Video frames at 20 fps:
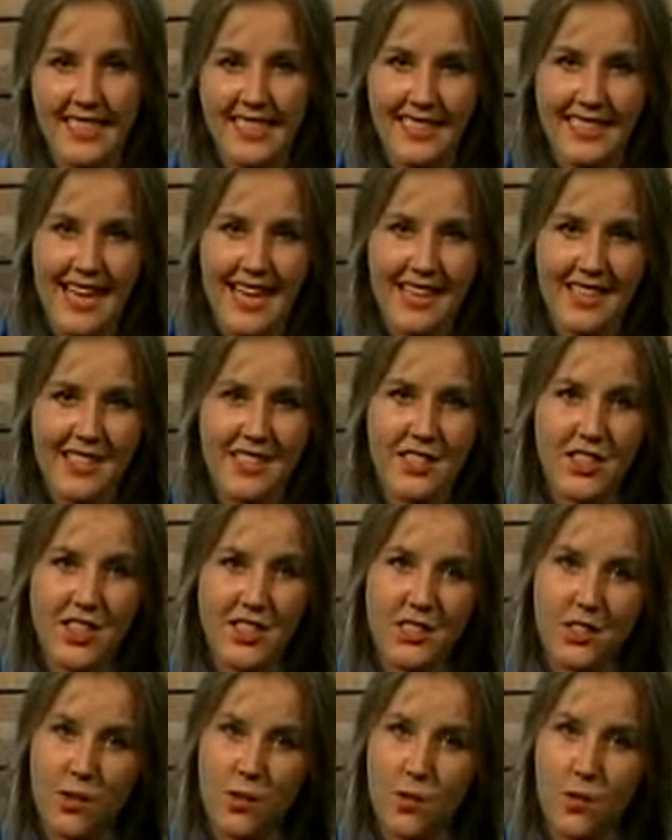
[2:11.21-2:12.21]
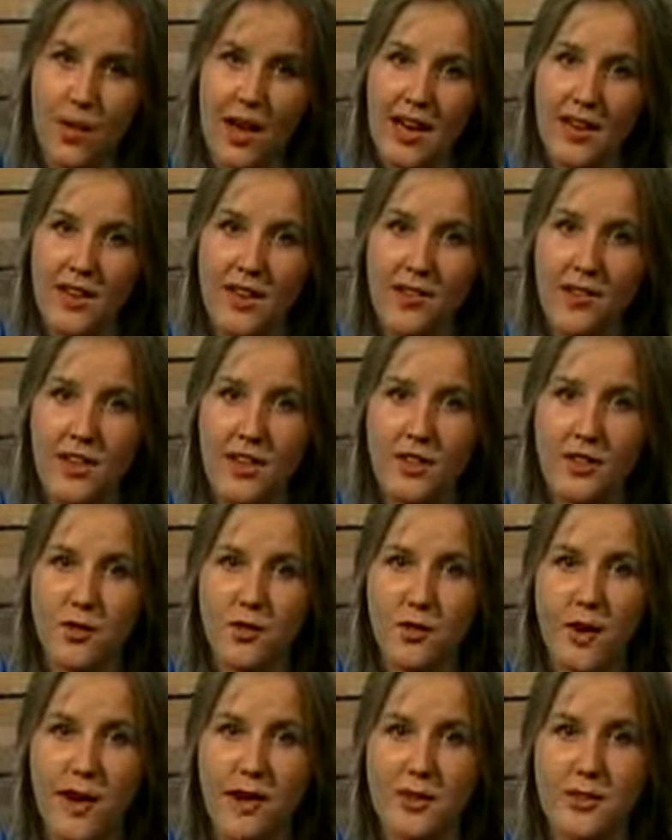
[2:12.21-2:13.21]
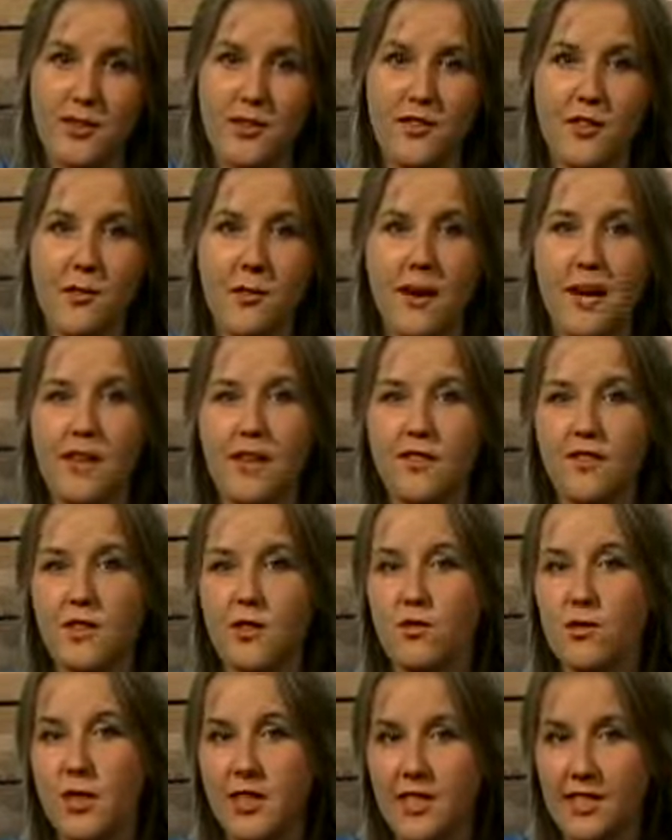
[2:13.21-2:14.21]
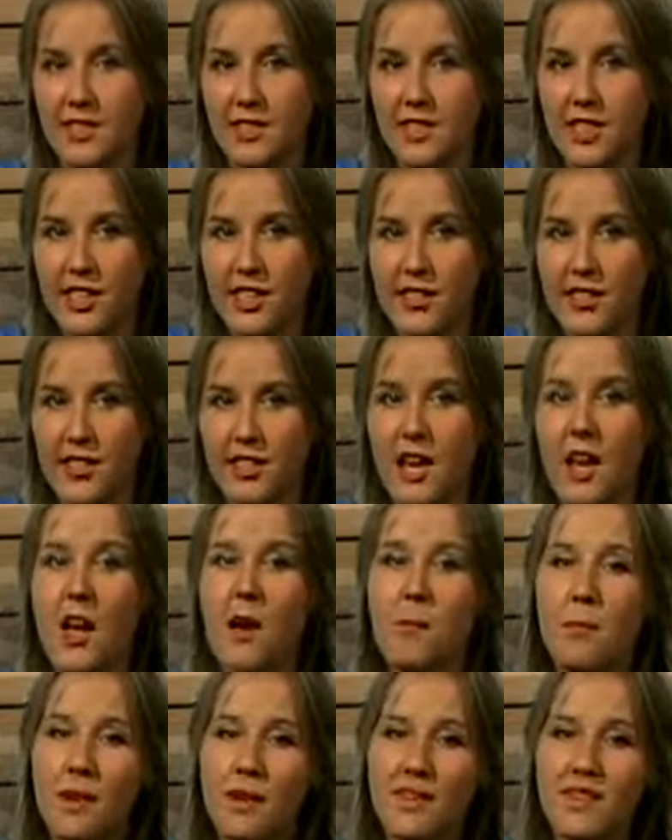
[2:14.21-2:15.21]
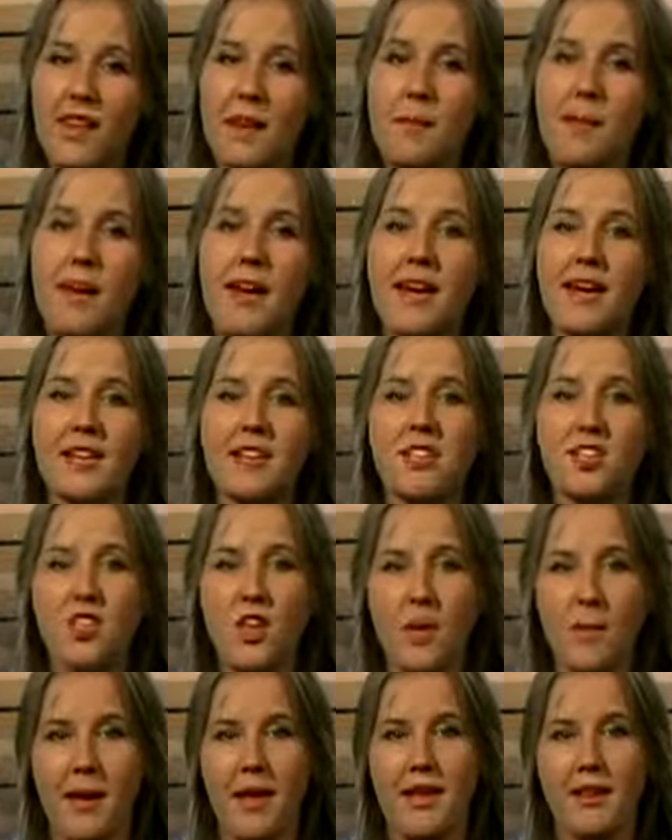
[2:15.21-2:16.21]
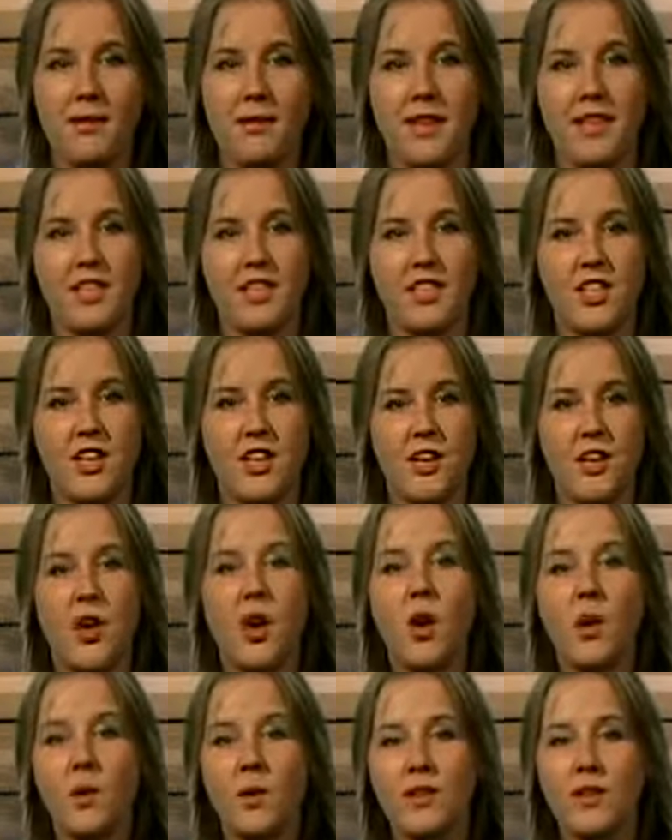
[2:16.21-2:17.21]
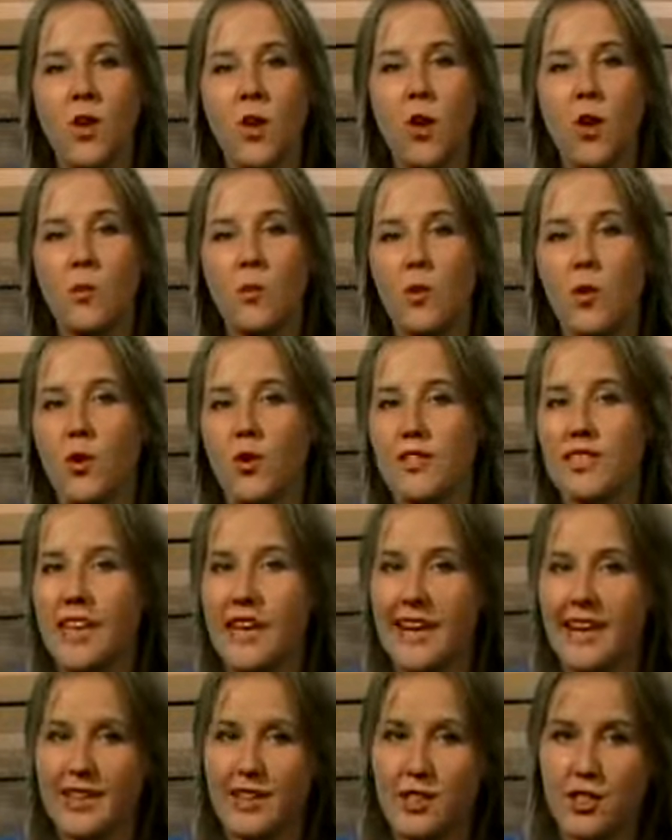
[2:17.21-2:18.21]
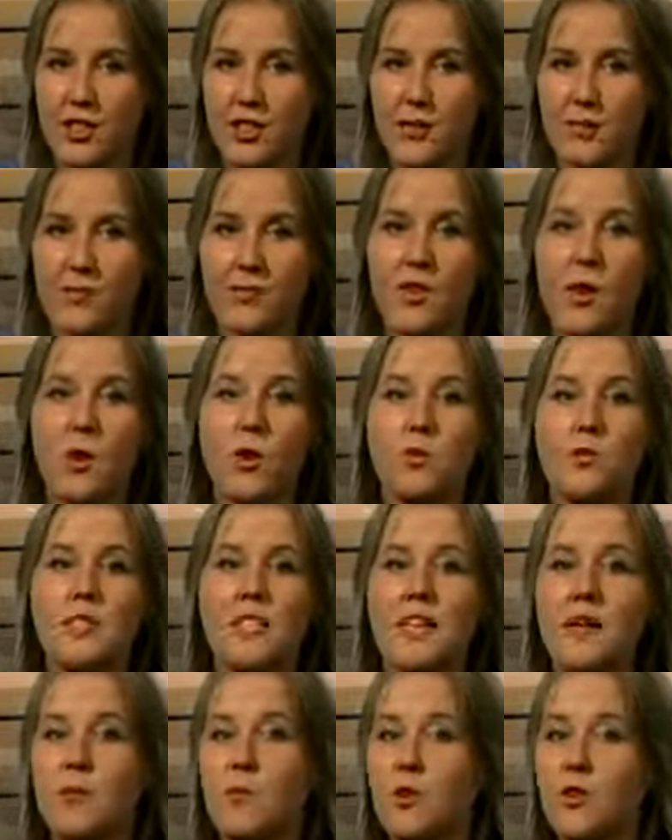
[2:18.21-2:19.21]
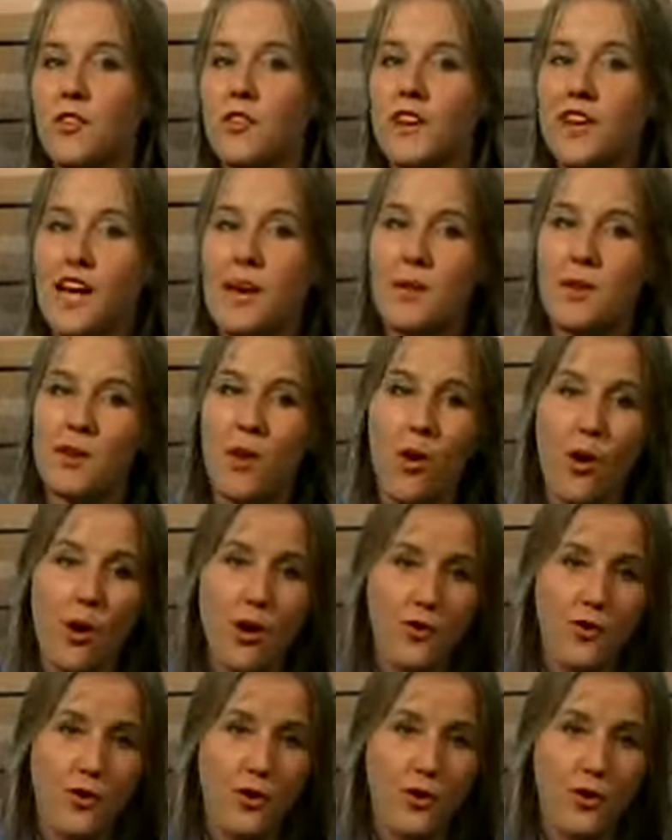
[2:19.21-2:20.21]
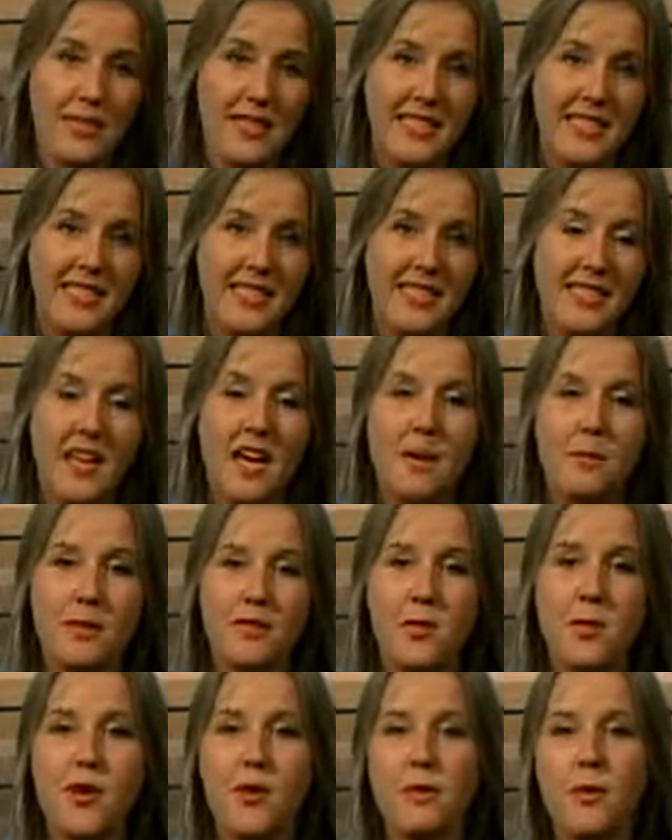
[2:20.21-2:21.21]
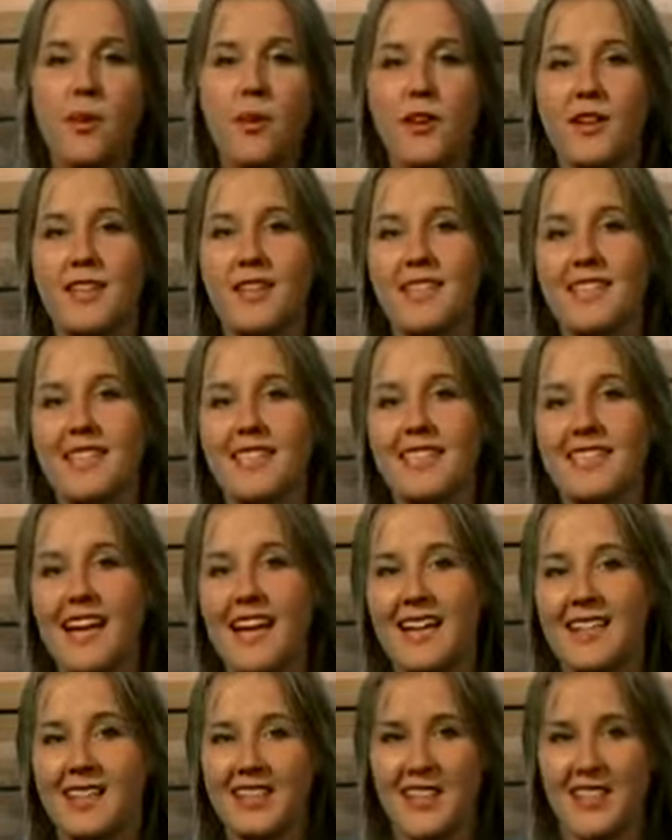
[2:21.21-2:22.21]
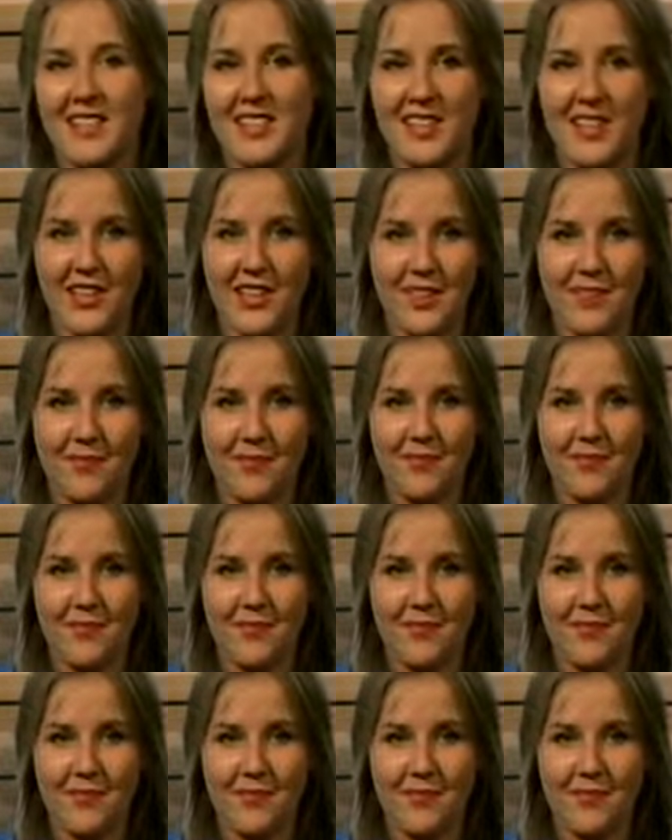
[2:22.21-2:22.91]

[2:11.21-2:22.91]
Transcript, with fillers: Dallas has not done well in the first round of the playoffs in recent years, but they may get some help this year with the home court edge. The home team won the game in all four meetings between Portland and Dallas this year.